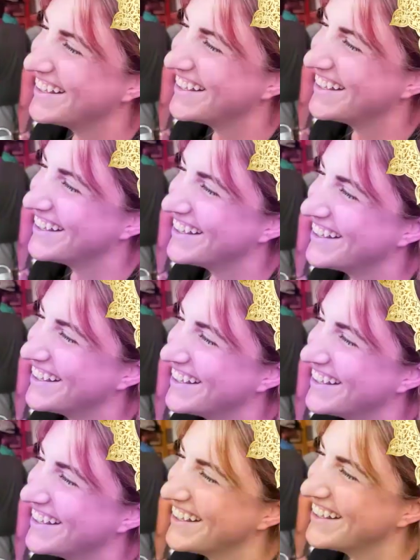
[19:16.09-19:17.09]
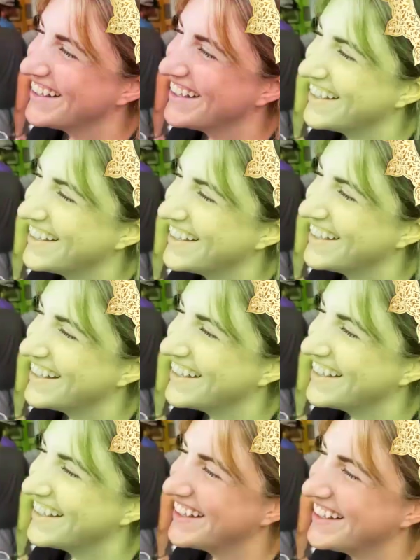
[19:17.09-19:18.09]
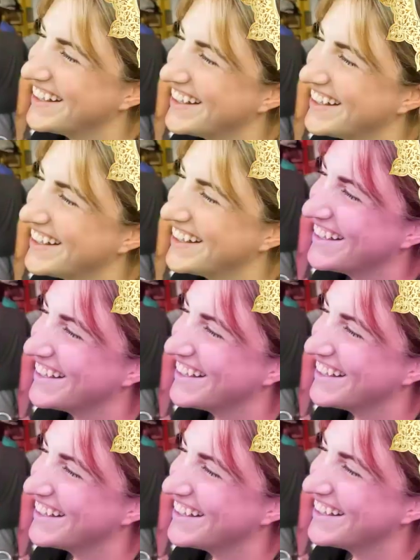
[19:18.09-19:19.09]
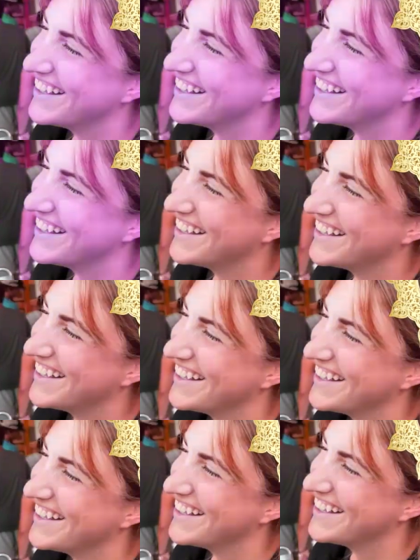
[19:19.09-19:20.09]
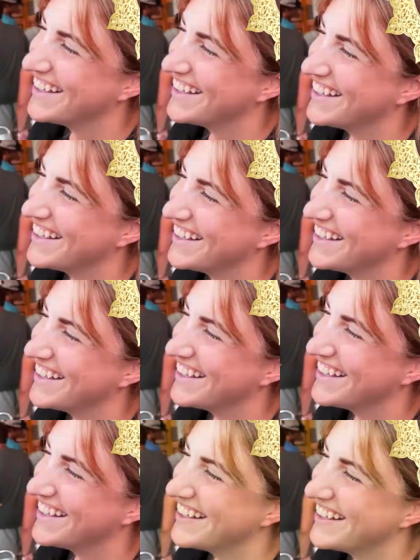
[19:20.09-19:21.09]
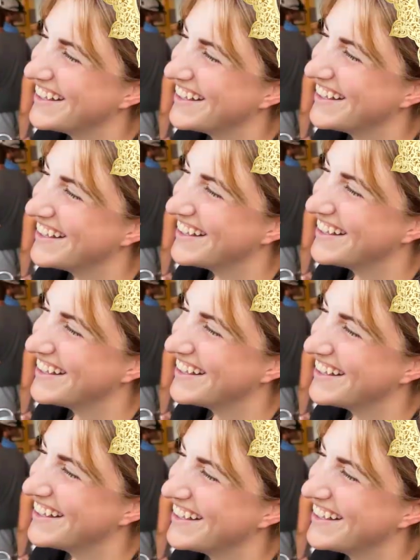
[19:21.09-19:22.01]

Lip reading: of my image here with just the pole of this bar. Undo it.